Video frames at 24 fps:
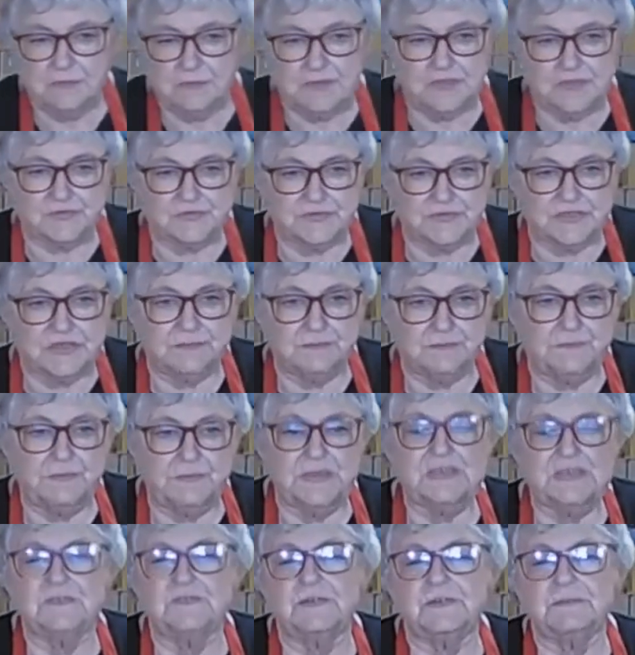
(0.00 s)
which was a
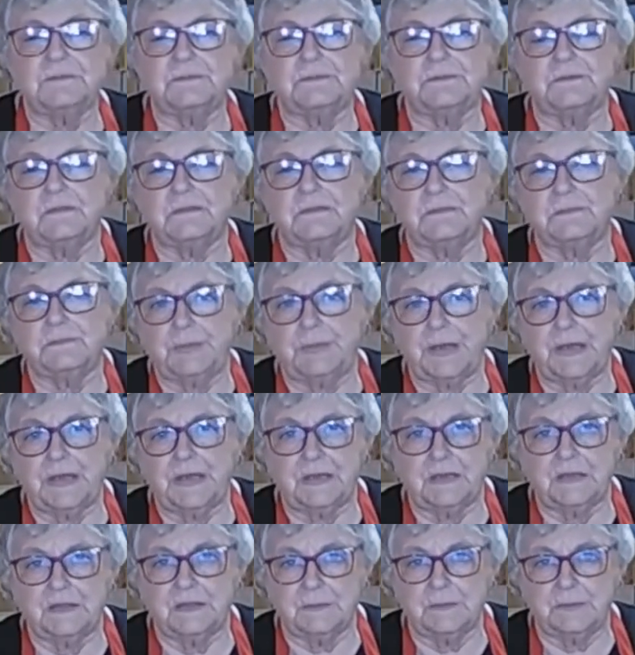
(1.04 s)
bit of a
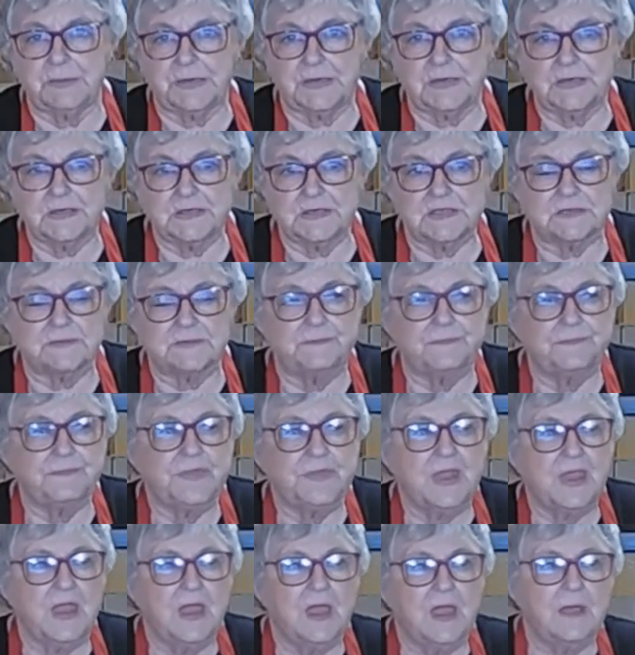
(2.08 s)
pain in the butt.
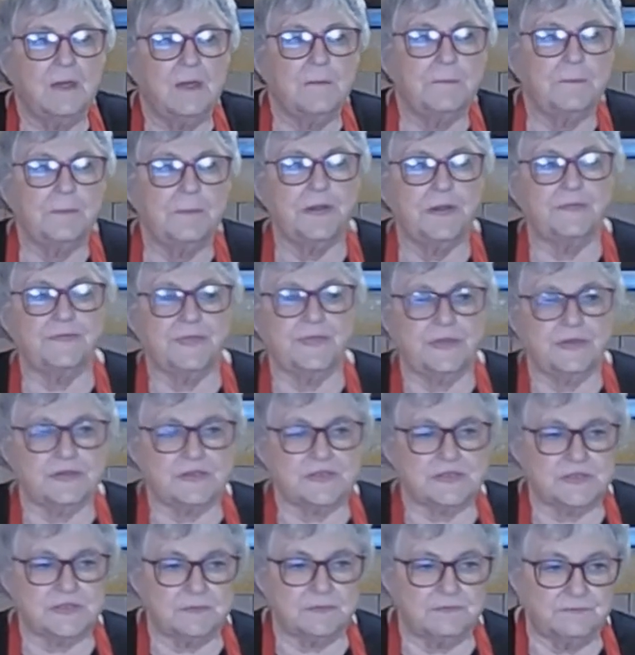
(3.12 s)
But
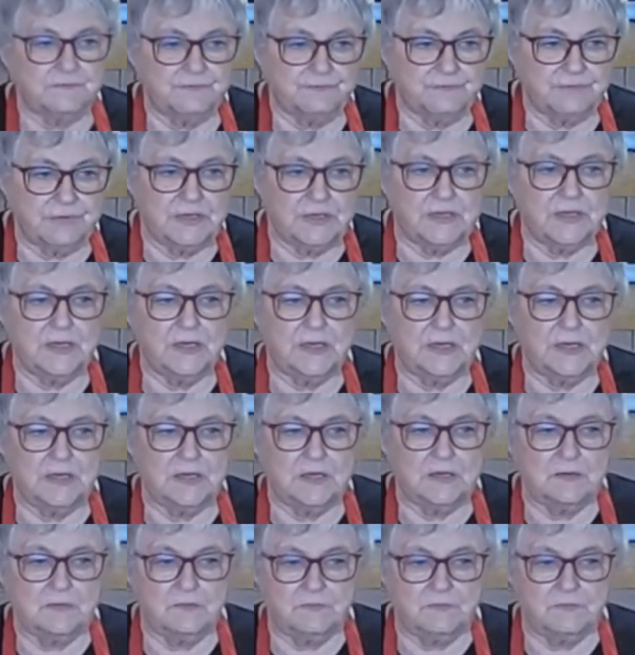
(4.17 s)
there's some really,